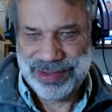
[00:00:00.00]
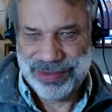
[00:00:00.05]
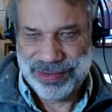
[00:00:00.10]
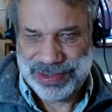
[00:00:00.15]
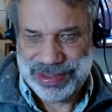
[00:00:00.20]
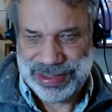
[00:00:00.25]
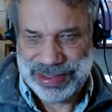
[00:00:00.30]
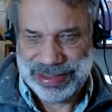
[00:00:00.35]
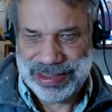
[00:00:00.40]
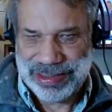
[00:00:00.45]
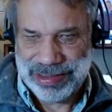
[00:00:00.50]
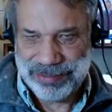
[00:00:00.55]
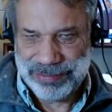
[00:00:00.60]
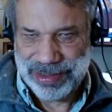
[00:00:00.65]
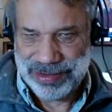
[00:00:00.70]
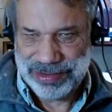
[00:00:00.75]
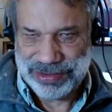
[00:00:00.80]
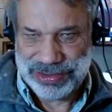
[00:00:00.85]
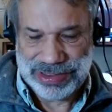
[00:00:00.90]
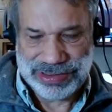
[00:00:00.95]
thinking
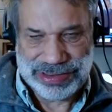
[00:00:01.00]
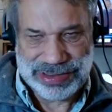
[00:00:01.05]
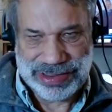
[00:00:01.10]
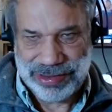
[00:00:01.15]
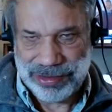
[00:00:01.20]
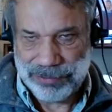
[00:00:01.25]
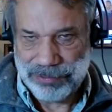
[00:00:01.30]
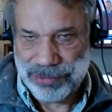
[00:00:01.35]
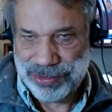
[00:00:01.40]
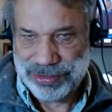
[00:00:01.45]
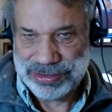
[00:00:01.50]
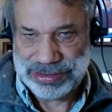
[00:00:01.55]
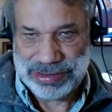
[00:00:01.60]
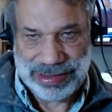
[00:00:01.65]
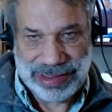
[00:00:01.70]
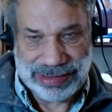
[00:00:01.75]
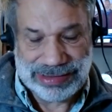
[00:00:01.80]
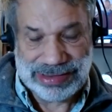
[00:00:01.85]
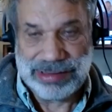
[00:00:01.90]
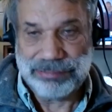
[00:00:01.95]
about adjusting our policy.
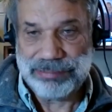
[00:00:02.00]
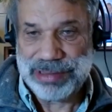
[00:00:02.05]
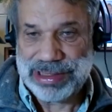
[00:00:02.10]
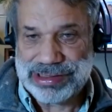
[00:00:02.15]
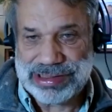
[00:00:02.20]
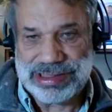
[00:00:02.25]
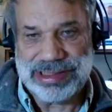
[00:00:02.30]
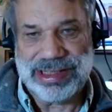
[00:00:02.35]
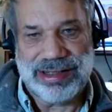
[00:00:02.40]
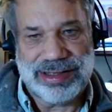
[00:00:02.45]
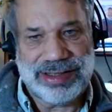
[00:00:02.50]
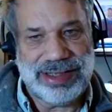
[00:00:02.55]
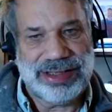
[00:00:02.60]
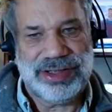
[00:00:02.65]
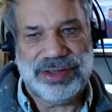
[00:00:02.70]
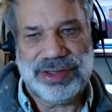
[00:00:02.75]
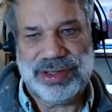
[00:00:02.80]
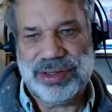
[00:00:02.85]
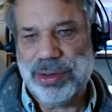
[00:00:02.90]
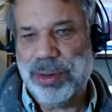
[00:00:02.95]
That's the best thing I think
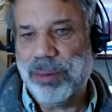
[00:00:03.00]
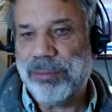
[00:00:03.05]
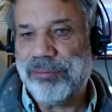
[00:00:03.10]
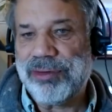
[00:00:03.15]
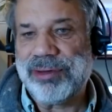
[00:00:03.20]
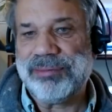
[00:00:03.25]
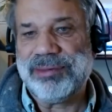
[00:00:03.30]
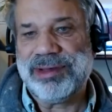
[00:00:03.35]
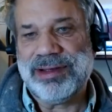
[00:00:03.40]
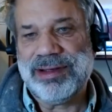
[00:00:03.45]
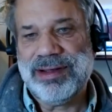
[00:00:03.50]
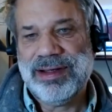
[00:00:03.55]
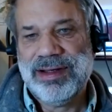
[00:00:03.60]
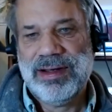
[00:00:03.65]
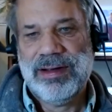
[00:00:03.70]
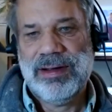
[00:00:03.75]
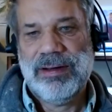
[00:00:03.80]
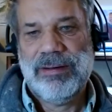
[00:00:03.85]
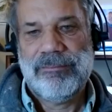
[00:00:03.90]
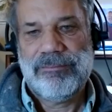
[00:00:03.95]
you can hope from
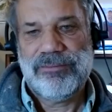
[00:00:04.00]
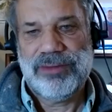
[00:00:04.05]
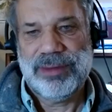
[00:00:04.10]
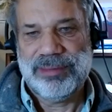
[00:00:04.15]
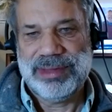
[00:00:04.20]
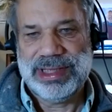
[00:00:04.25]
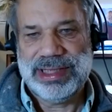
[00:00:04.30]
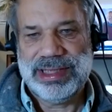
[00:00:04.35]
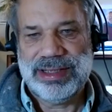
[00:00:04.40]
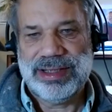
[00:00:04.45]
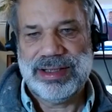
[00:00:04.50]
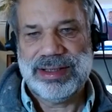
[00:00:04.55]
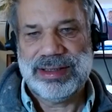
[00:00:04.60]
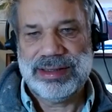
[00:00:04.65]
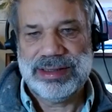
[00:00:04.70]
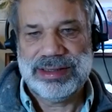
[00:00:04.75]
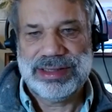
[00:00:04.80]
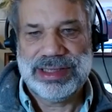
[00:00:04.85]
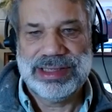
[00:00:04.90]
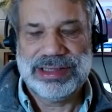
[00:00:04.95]

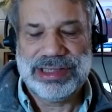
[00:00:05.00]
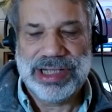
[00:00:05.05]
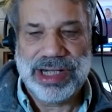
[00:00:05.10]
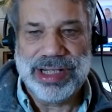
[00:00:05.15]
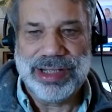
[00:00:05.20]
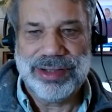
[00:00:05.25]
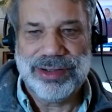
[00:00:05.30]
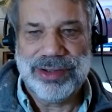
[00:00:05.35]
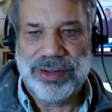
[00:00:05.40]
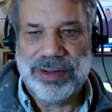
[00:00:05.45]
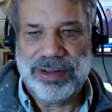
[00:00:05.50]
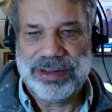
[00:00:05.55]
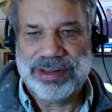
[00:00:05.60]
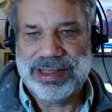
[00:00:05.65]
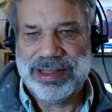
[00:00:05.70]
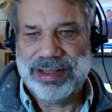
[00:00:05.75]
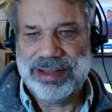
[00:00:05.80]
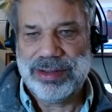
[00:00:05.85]
the dialogue that